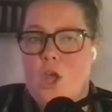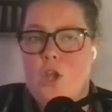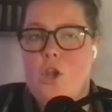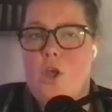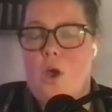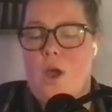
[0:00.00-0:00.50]
No,
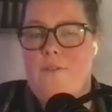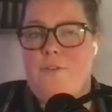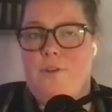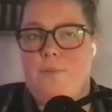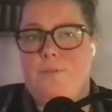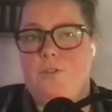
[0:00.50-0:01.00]
I've heard him
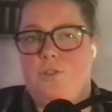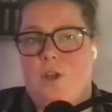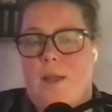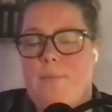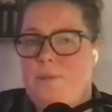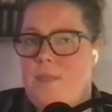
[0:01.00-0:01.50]

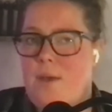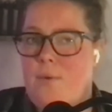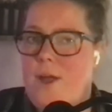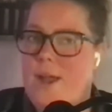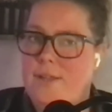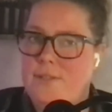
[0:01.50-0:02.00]
described that way,
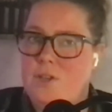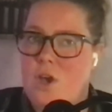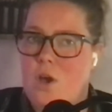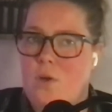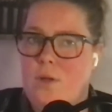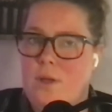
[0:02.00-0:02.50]
so
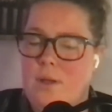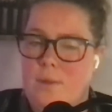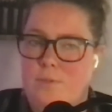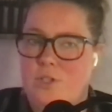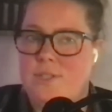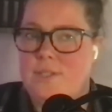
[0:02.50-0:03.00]
I'm
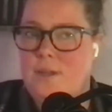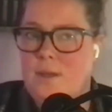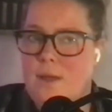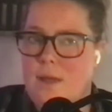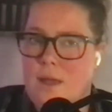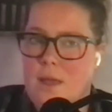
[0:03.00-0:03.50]
just
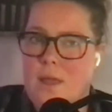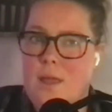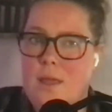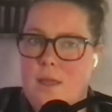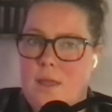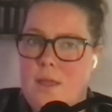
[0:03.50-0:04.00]

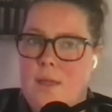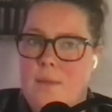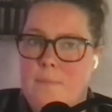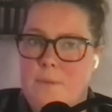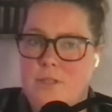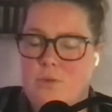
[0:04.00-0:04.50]

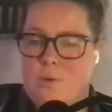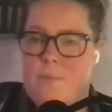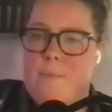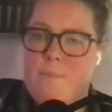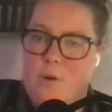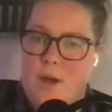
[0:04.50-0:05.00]

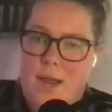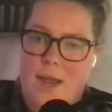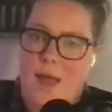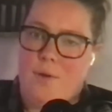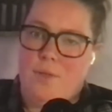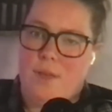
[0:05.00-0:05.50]
misremembering how
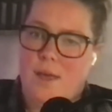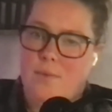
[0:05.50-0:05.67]
that